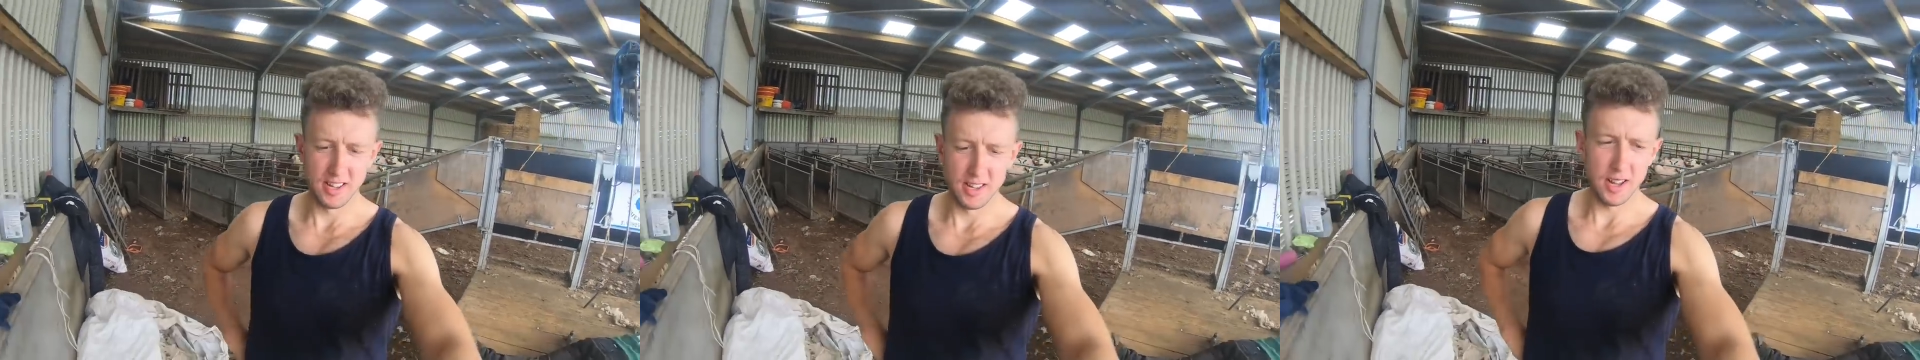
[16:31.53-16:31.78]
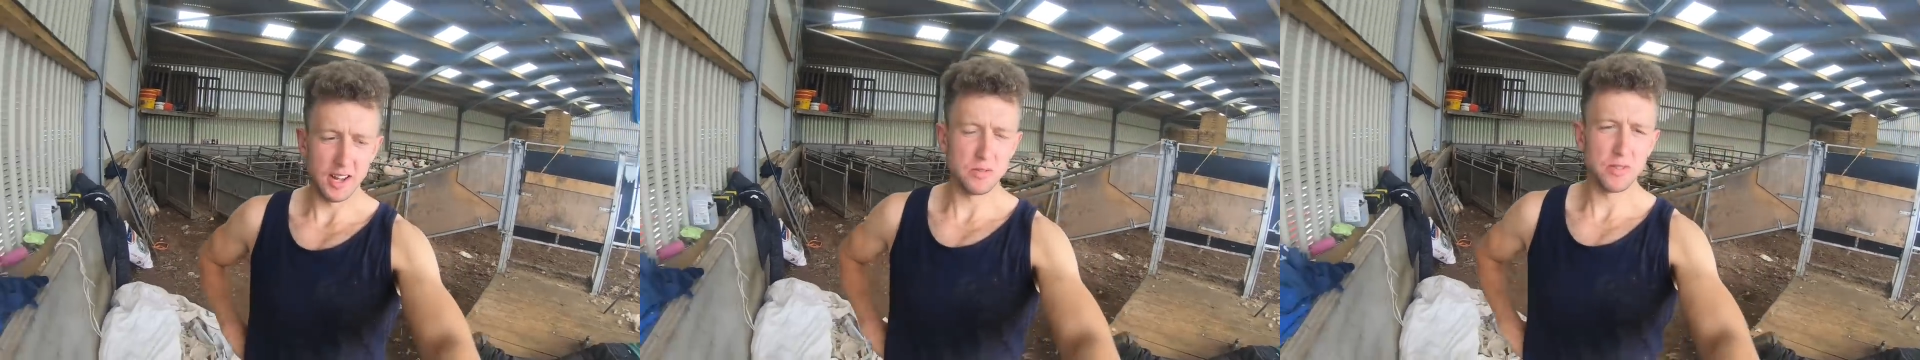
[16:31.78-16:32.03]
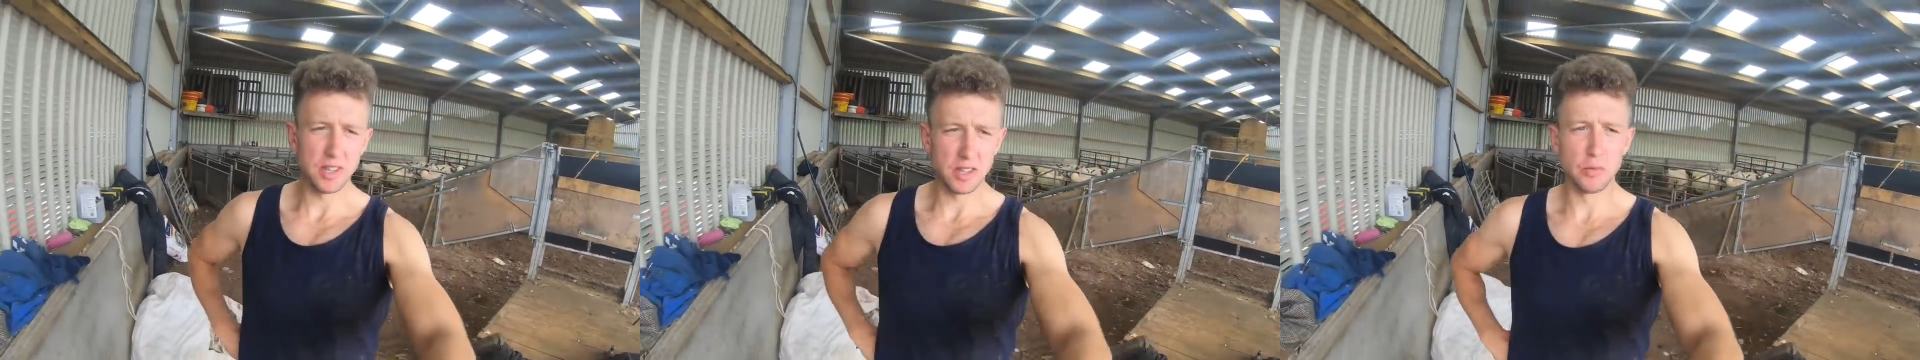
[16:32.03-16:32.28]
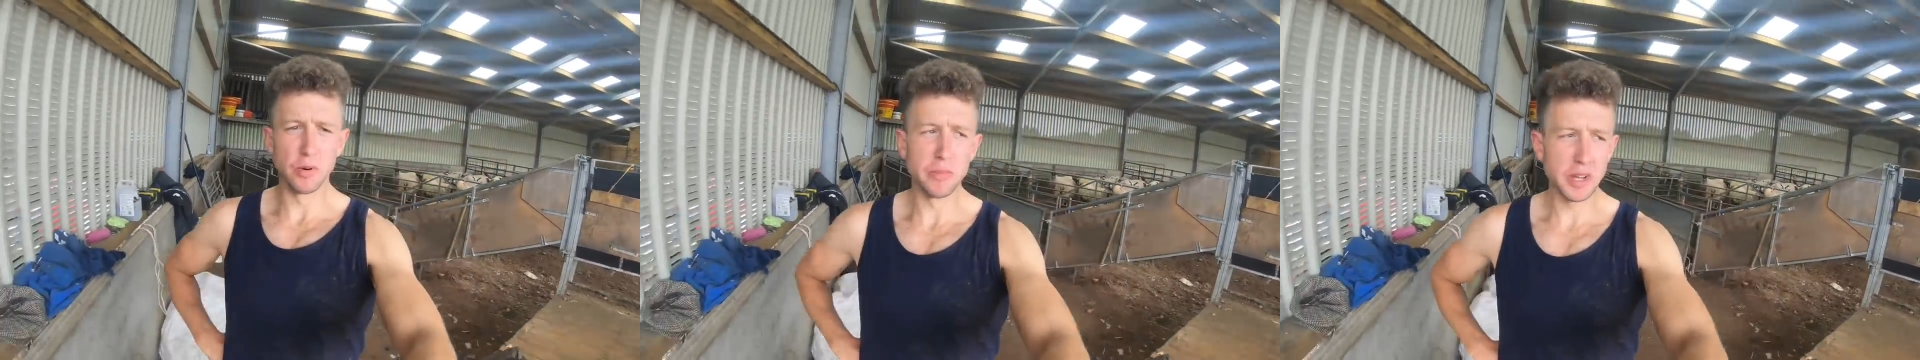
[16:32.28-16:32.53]
I don't think
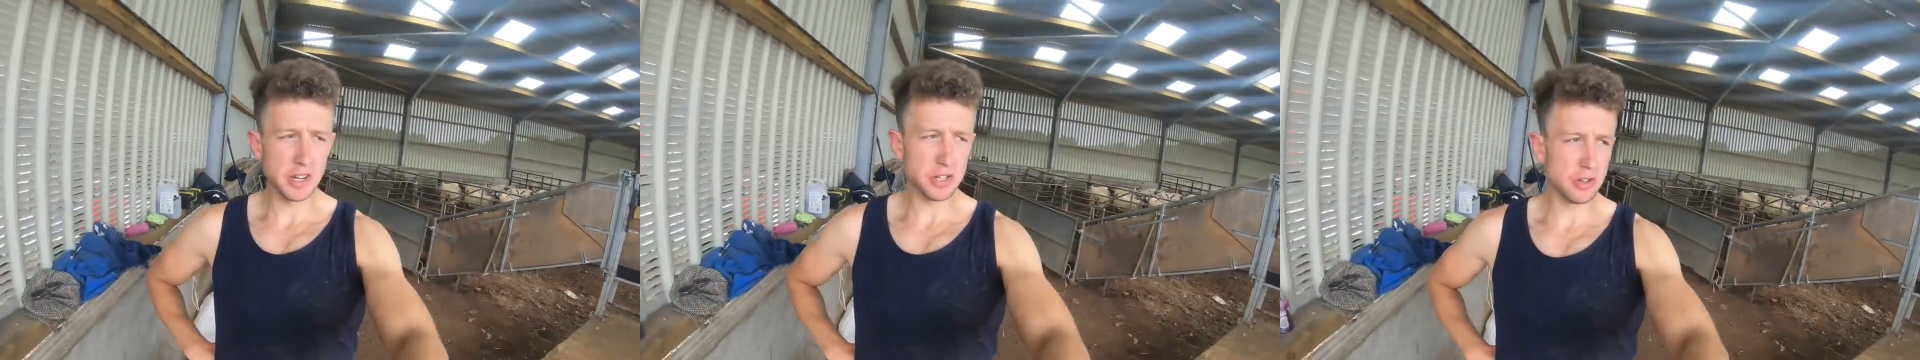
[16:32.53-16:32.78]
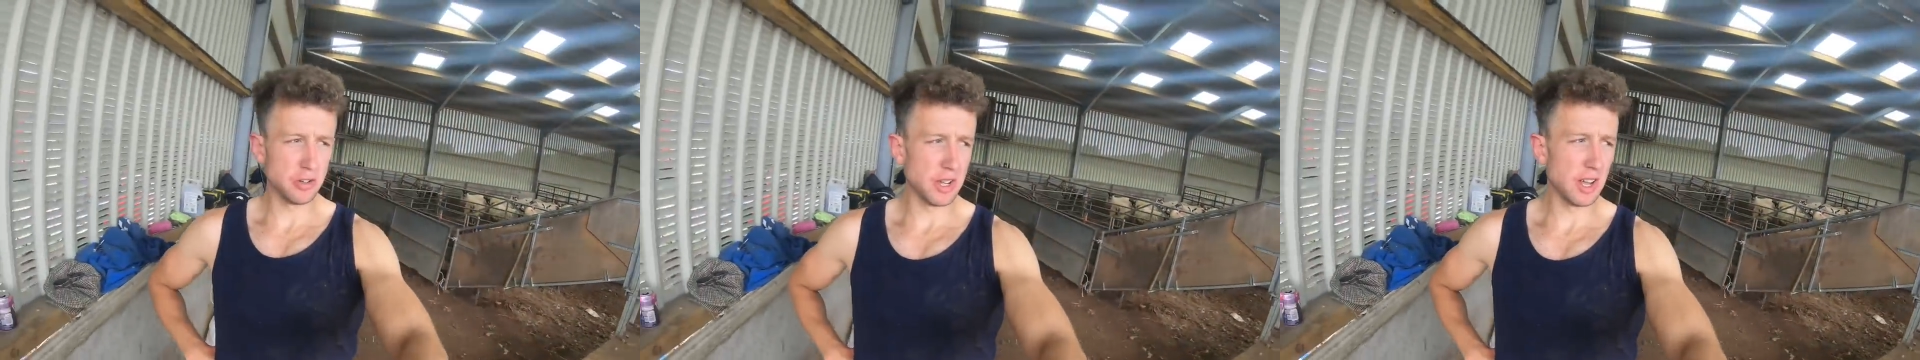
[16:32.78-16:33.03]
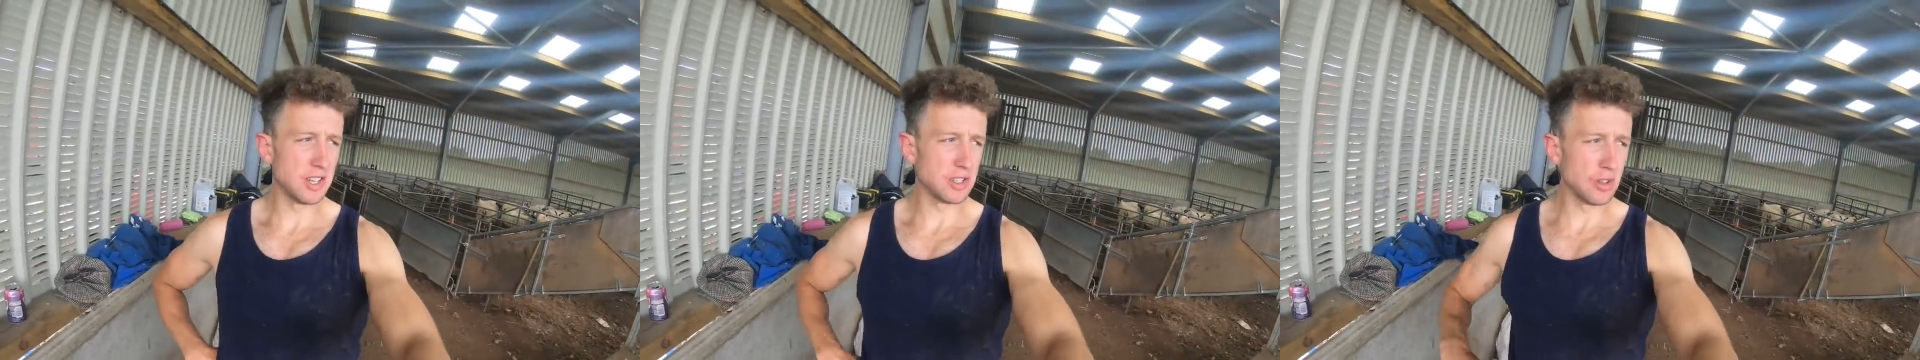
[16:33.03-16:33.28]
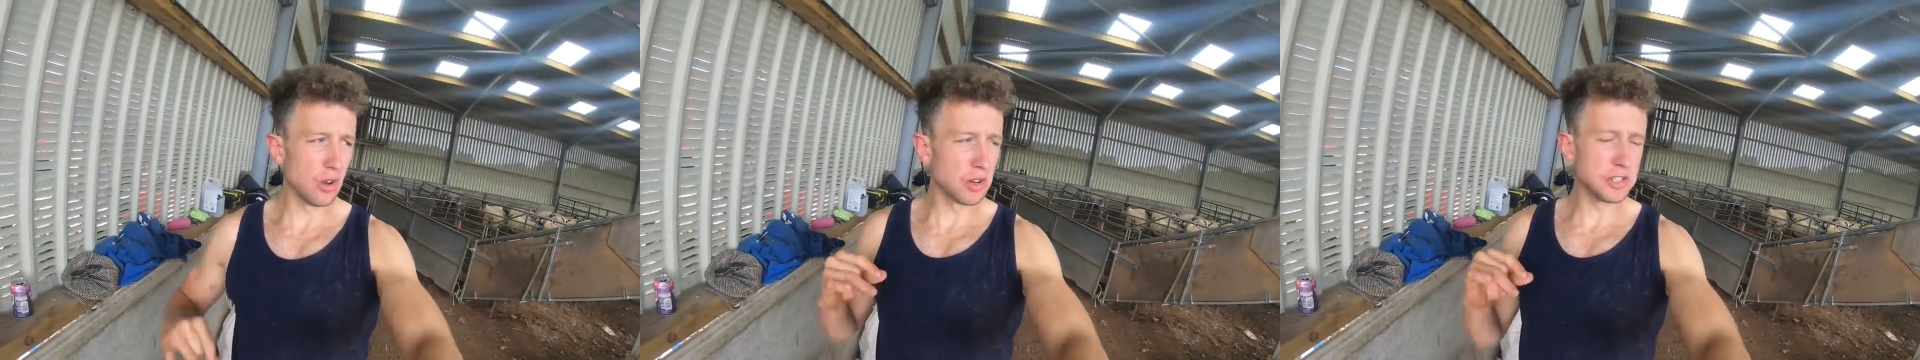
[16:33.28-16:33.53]
there will be an issue. As
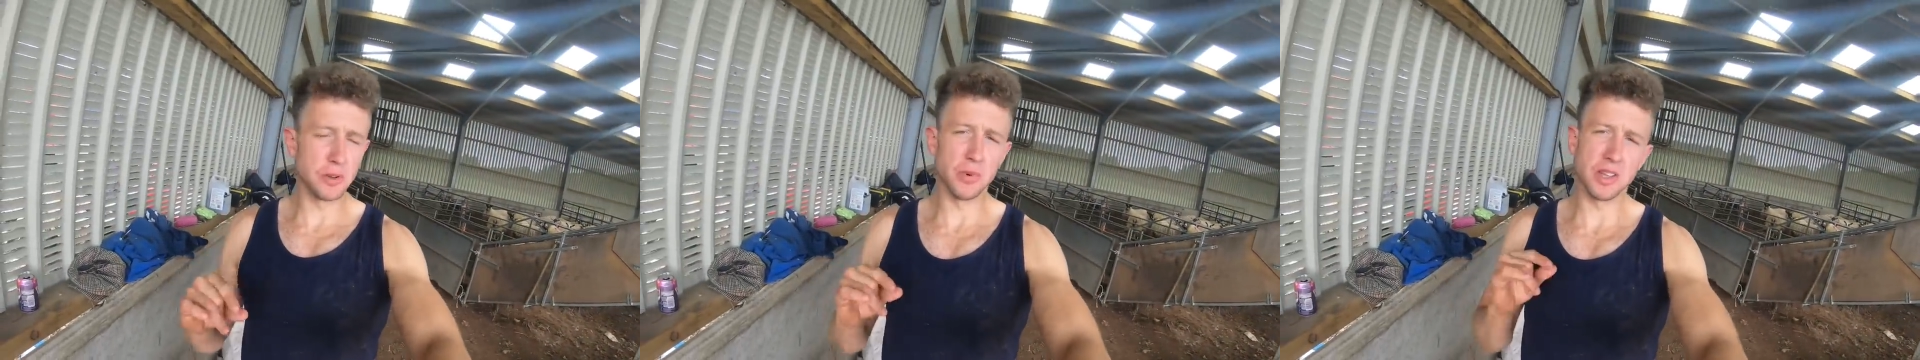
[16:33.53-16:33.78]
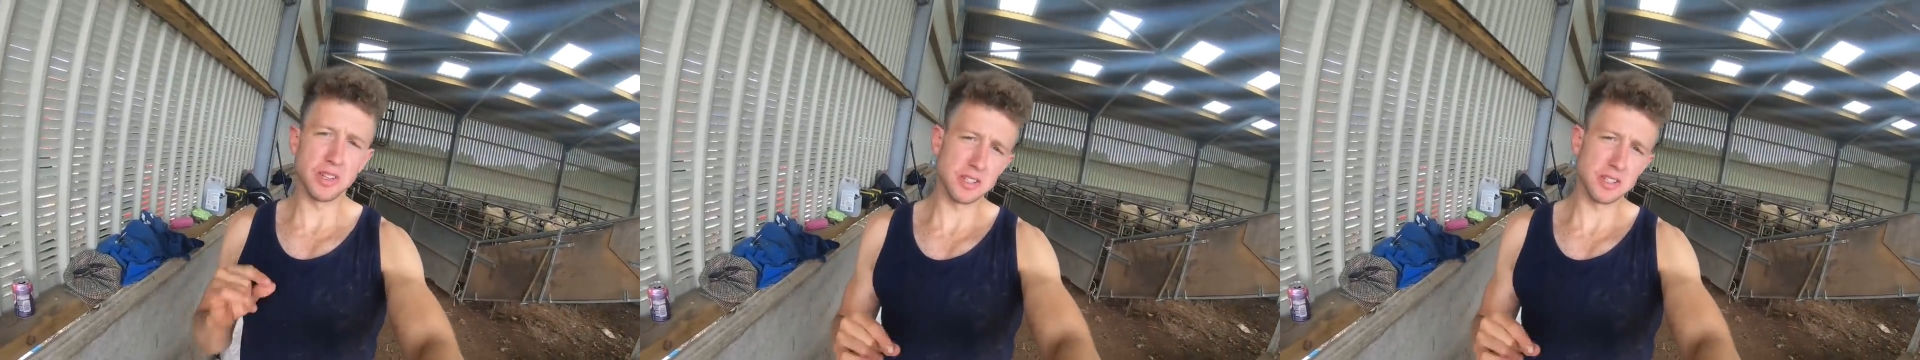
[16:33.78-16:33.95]
long as the weather